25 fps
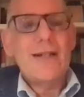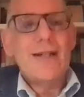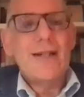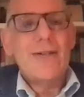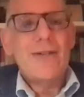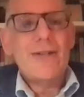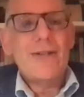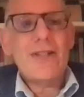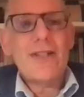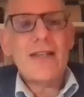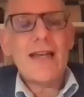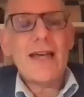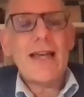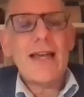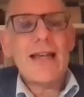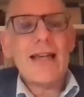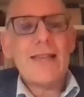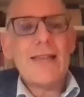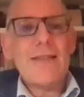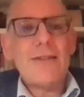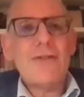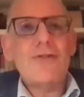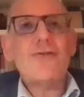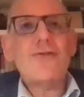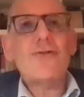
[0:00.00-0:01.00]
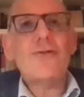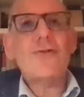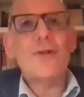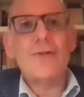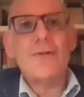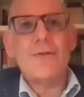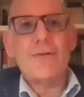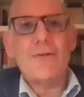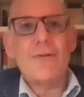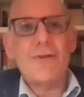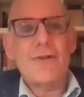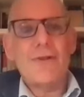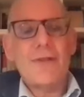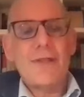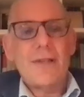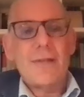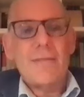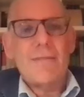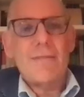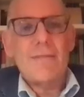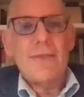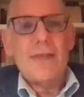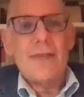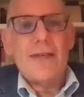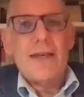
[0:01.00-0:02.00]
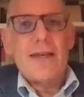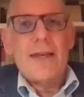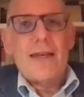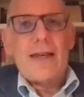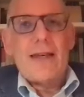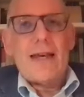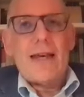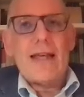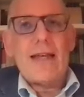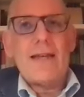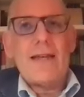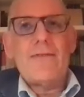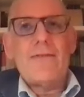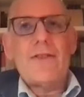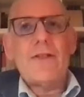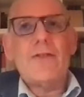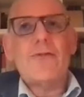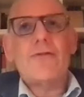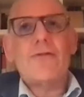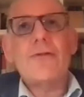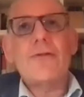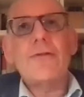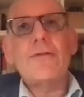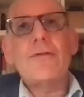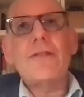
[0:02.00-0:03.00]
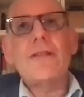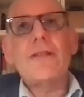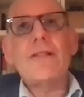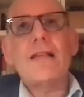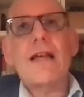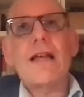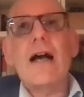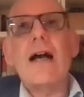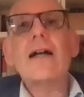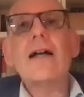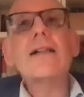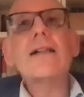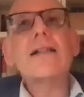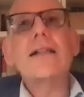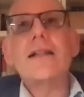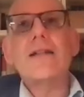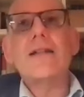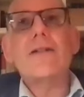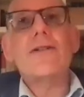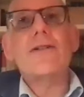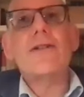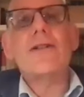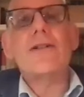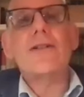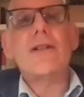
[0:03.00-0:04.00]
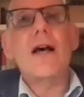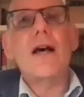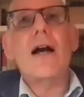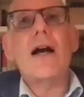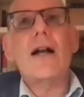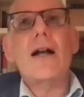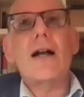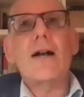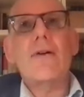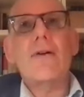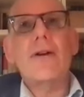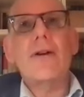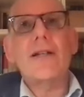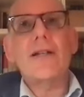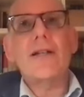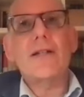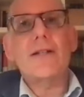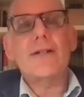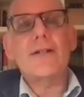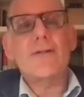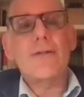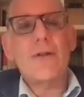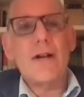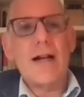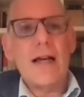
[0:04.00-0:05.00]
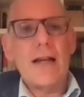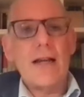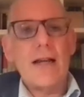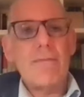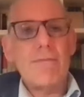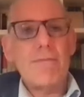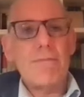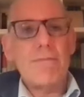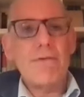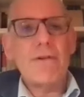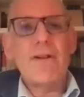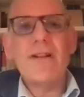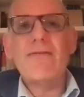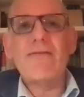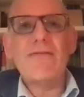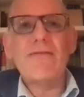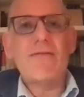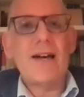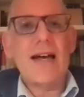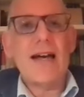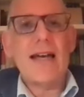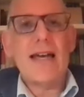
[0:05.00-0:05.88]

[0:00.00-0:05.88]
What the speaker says: She's getting at the truth. And if the truth is ugly, she's not going to try to prettify